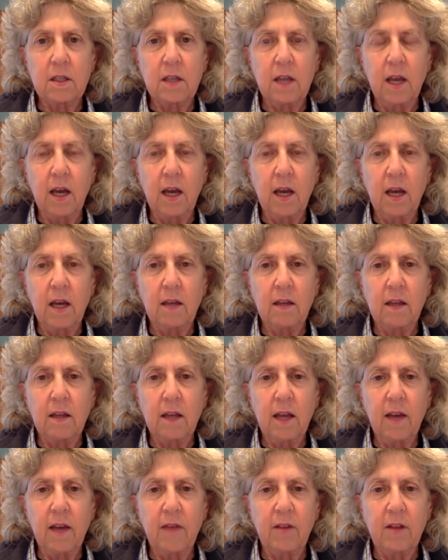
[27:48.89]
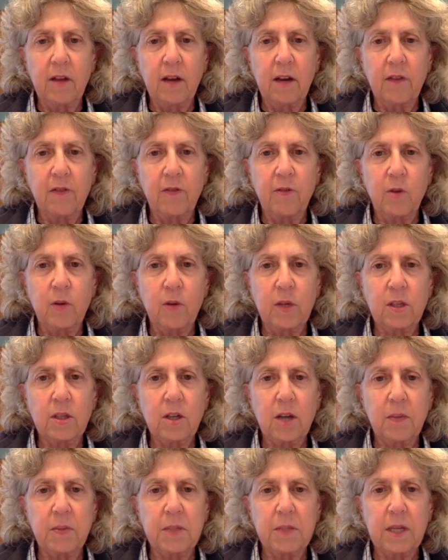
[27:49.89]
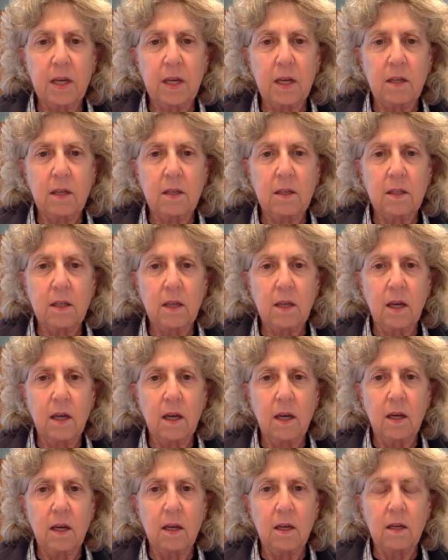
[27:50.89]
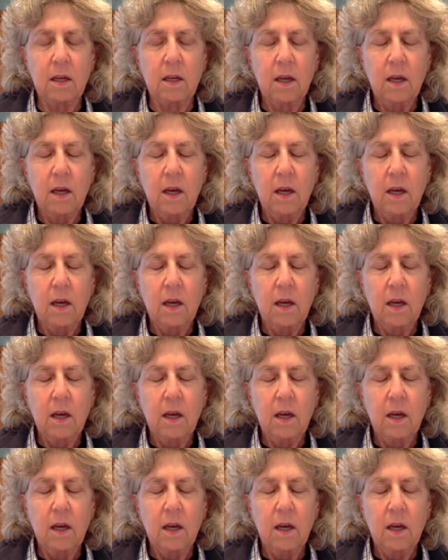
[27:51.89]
and they have a lot of four-way stop signs. And